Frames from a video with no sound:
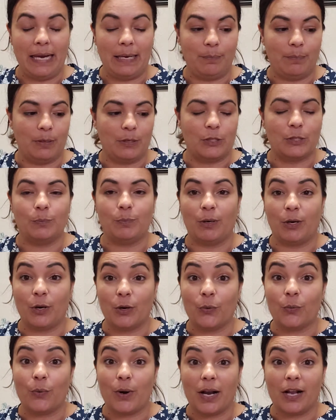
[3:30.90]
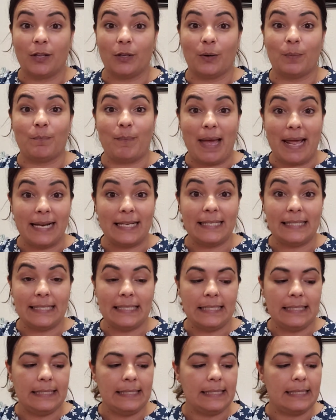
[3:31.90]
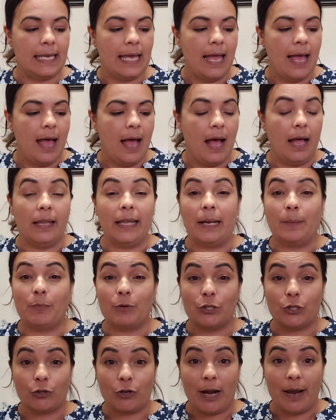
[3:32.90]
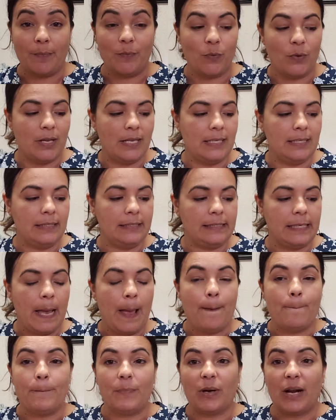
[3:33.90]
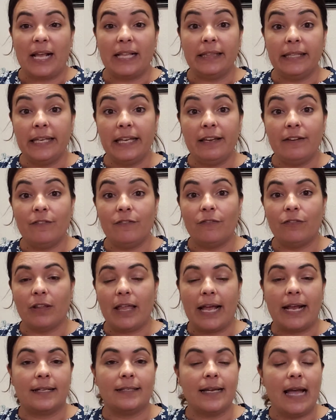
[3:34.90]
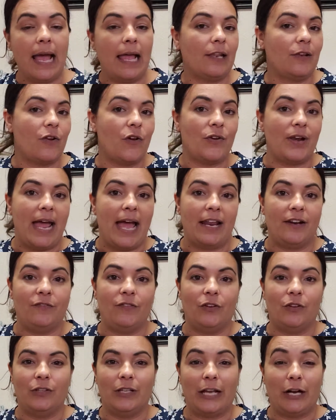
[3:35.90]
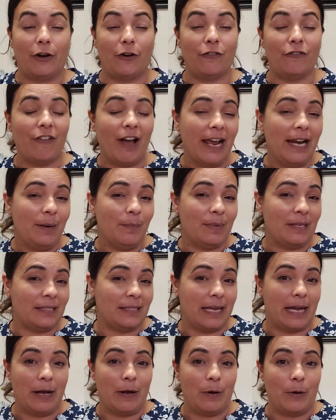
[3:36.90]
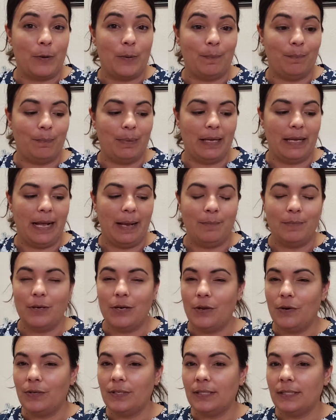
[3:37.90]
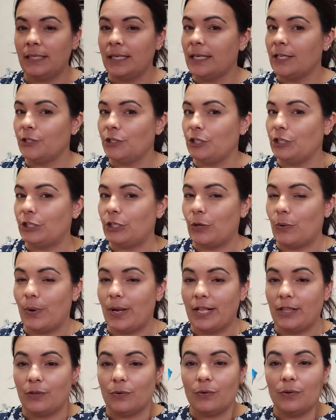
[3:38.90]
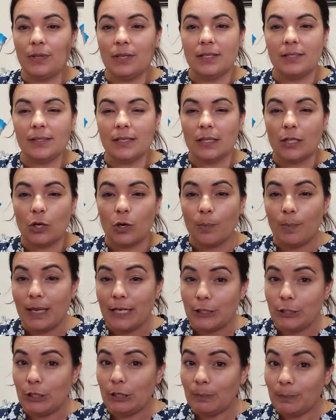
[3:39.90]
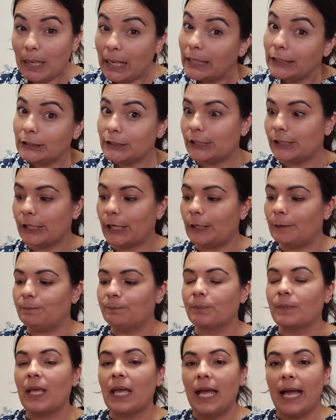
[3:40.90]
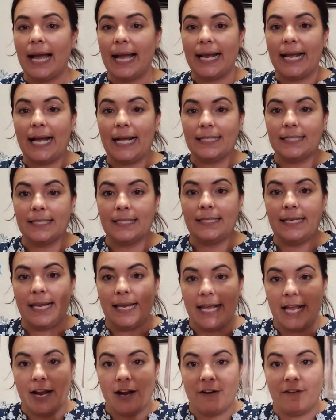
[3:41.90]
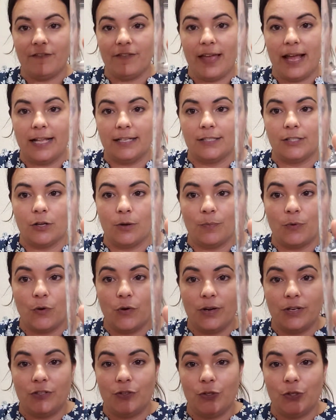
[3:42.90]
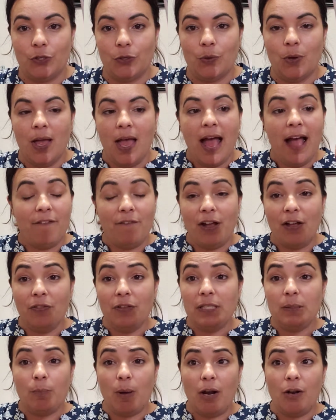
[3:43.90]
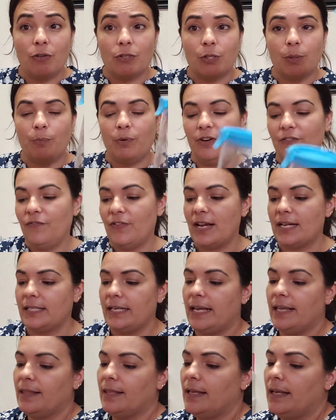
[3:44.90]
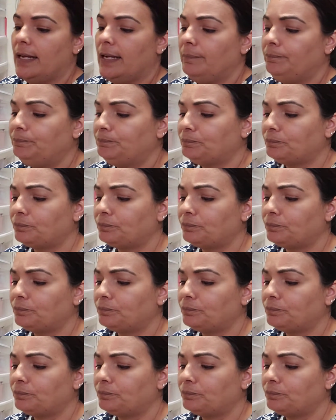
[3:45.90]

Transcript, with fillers: pills, but her regular medicines, like prescribed ones, but I leave like Tylenol and Advil and like her vitamins at home. But I'm noticing she's going through this a little bit too much, so I got to take care of that. So I'm going to, I found these bottles are perfect, and then